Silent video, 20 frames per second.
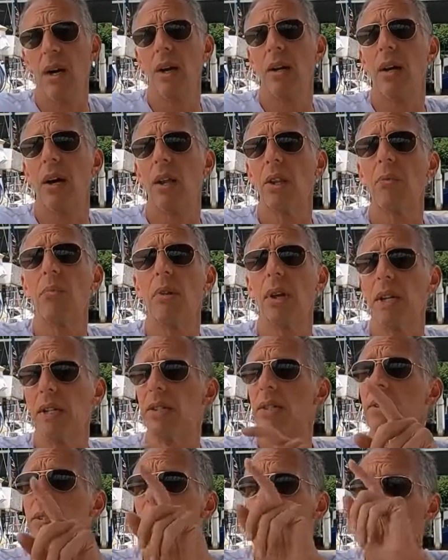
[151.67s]
Other
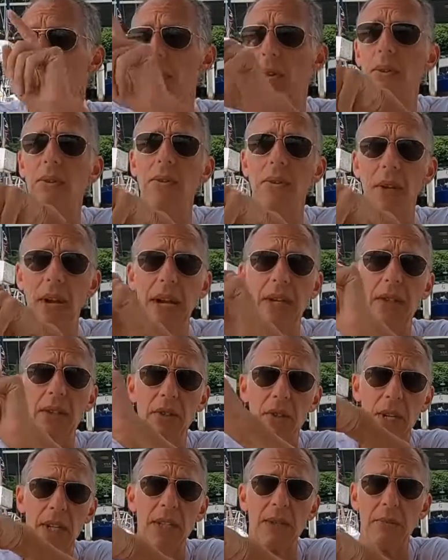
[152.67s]
places, like further down
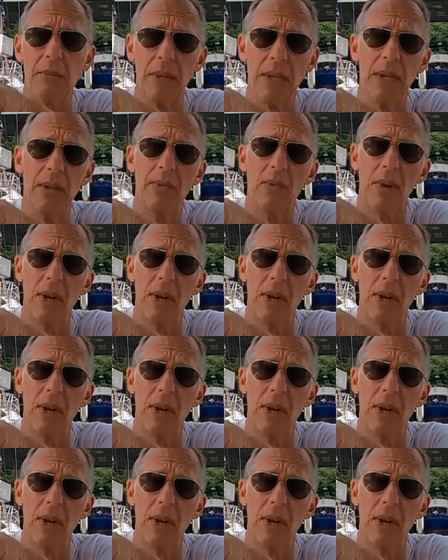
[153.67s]
the Chesapeake,